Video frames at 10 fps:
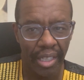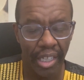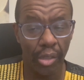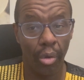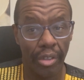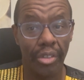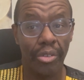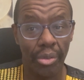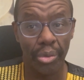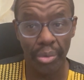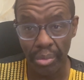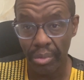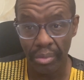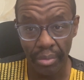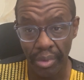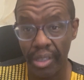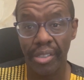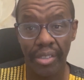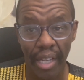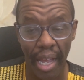in order to do
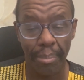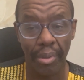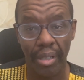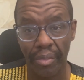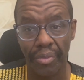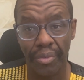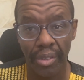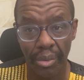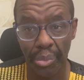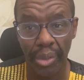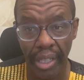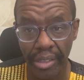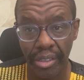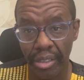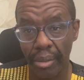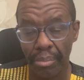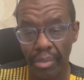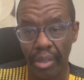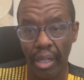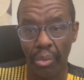this type of relationship
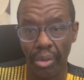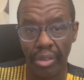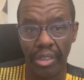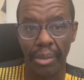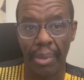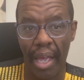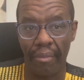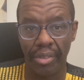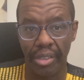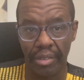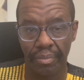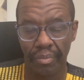network deep canvassing.